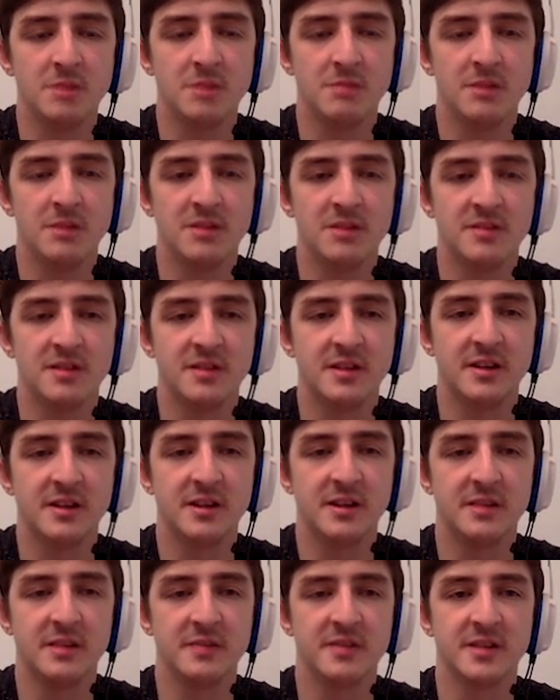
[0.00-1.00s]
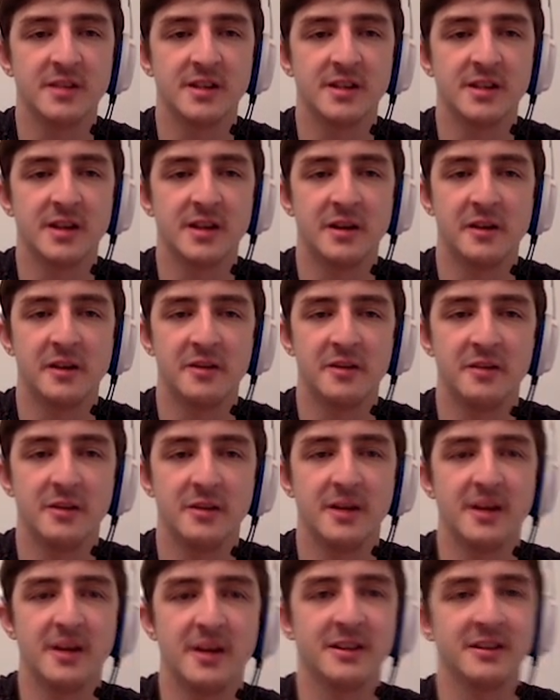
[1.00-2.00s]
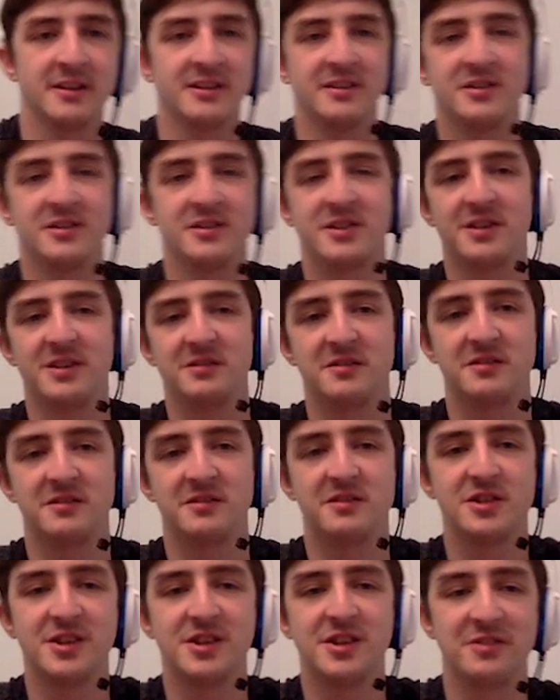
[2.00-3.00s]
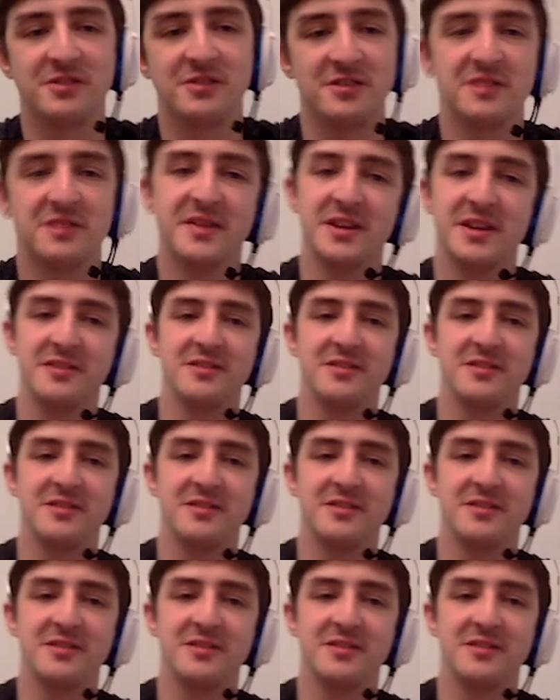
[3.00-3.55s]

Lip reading: Lost the lead and was hard countered in the back, and then a shield disadvantage